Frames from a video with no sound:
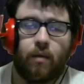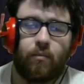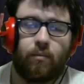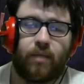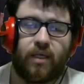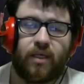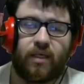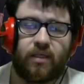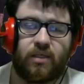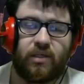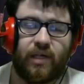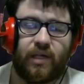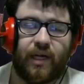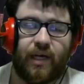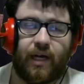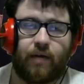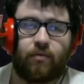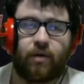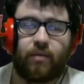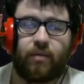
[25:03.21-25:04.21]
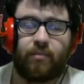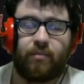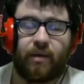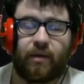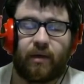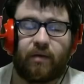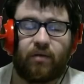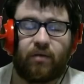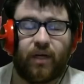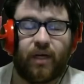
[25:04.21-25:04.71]
because you cannot run
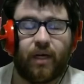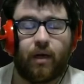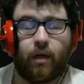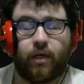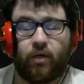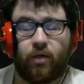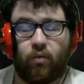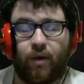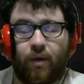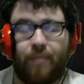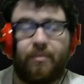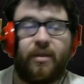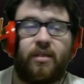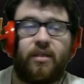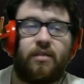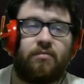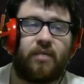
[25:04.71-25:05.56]
melee crit on your weapons